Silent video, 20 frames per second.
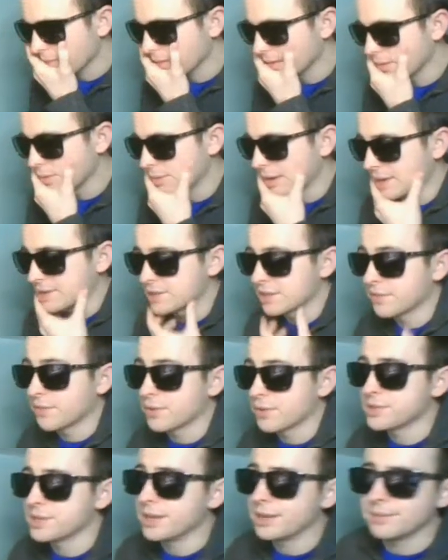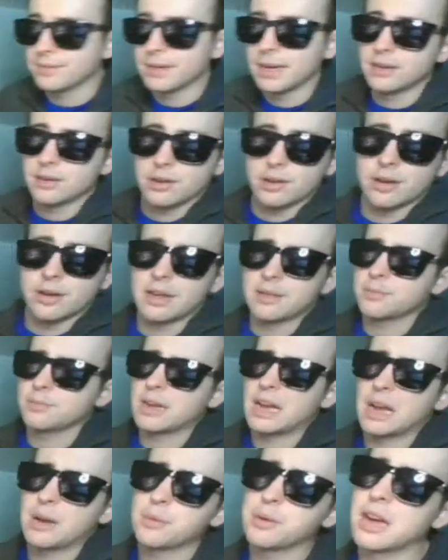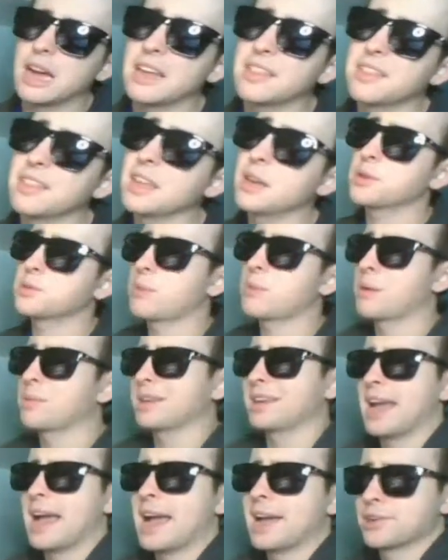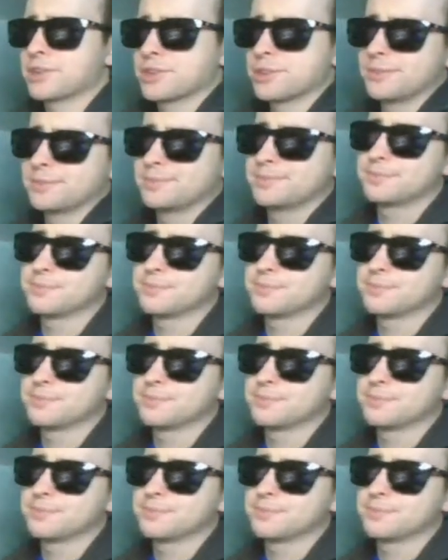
Who casted the first day? I don't know. I think it was probably Cash.